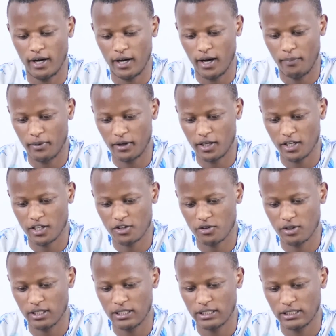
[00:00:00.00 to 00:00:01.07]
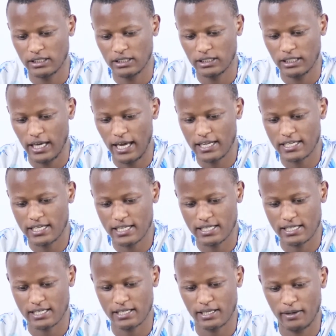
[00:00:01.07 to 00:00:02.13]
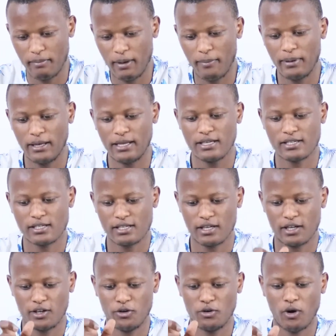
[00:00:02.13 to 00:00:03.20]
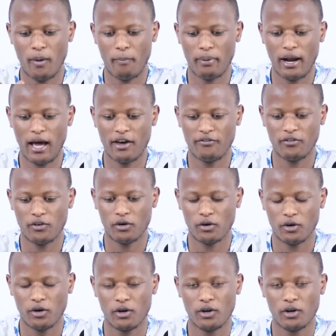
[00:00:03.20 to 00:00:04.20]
application agents. Maybe it is you apply from